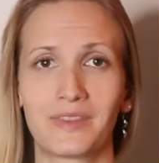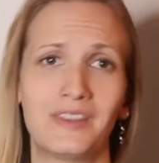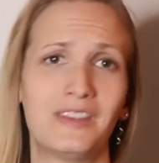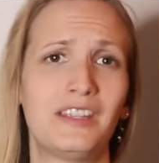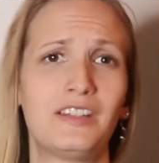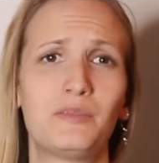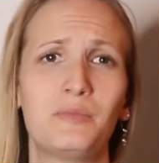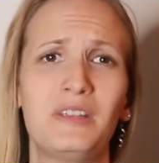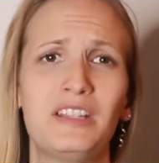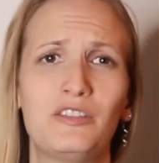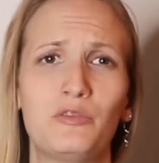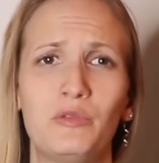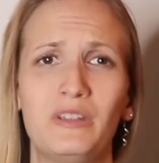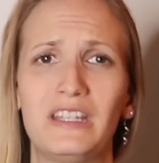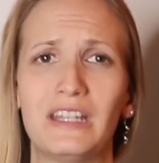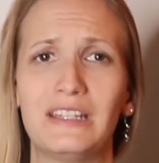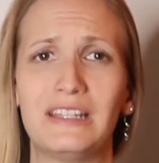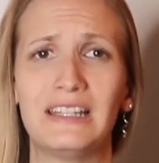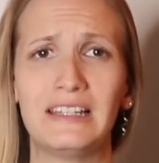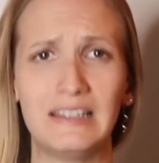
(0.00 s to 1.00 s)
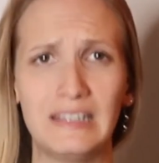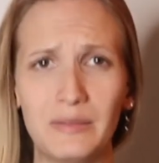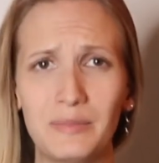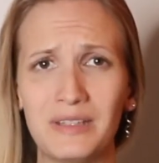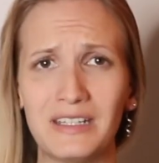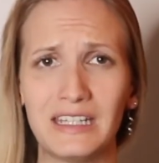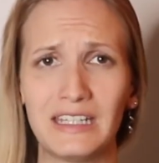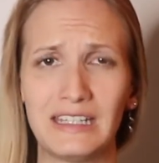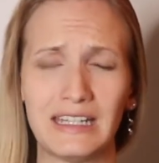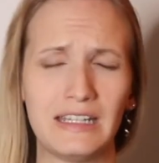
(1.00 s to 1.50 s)
This means we can
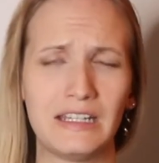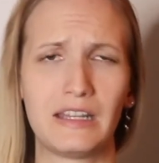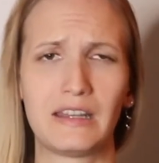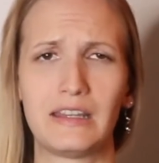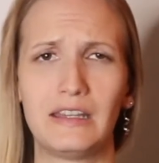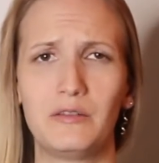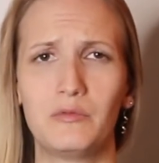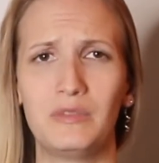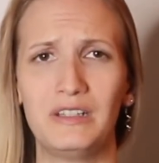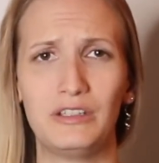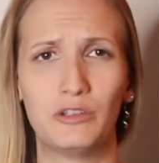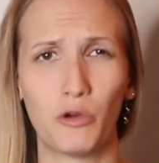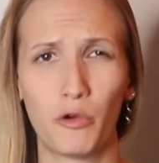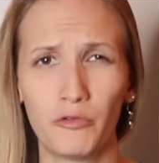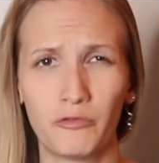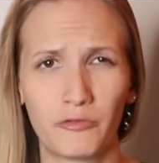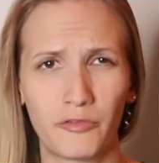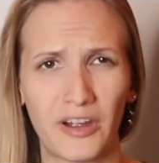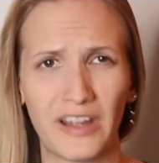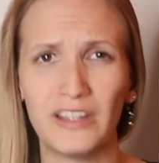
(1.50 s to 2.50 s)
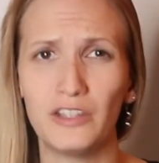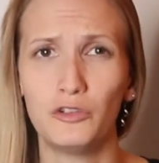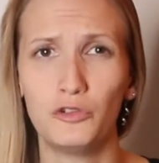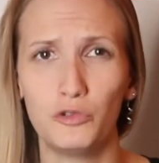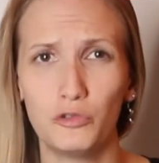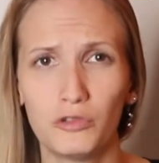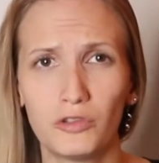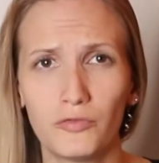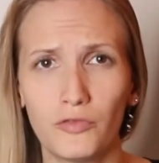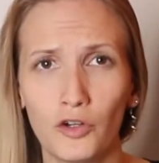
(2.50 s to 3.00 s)
eliminate anything we don't find
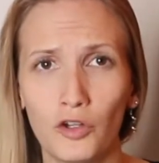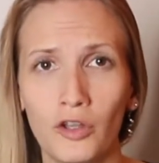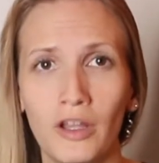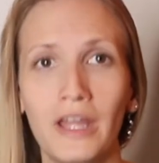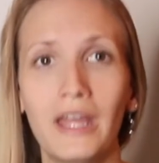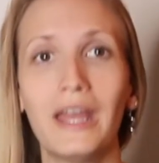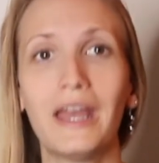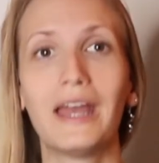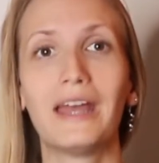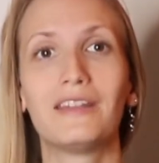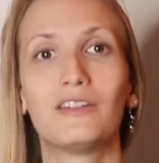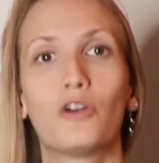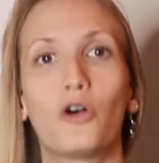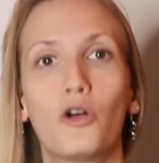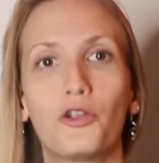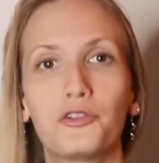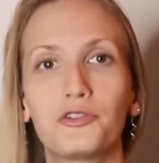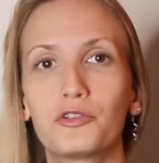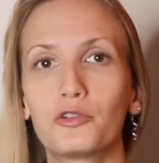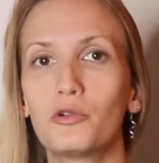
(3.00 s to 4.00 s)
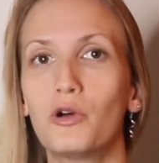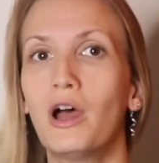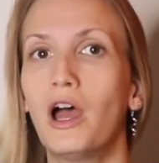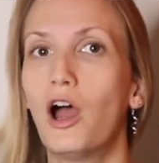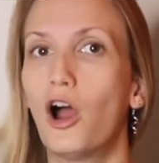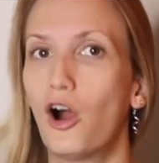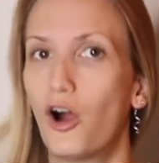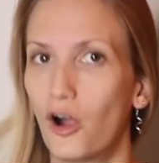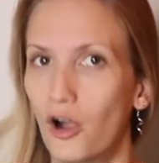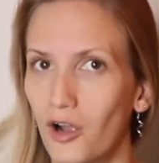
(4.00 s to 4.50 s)
useful and also
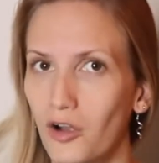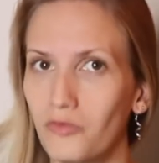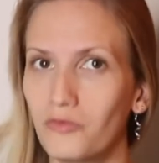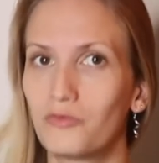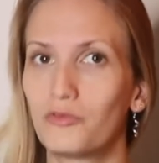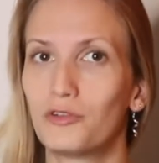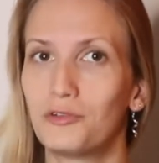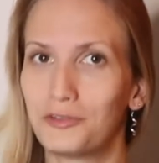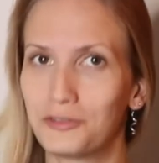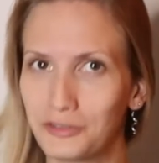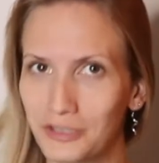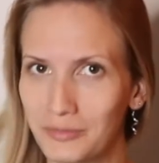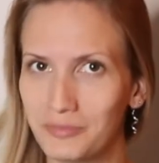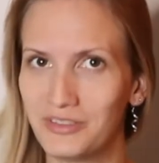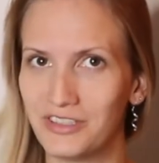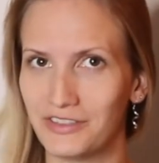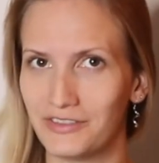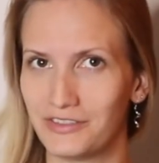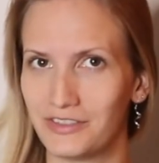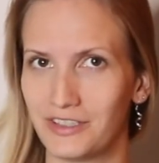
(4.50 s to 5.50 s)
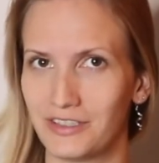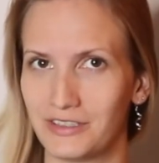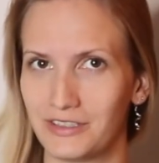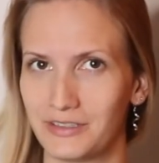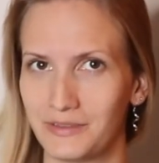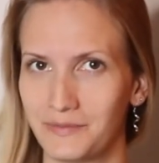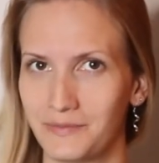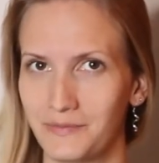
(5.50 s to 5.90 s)
harmful substances.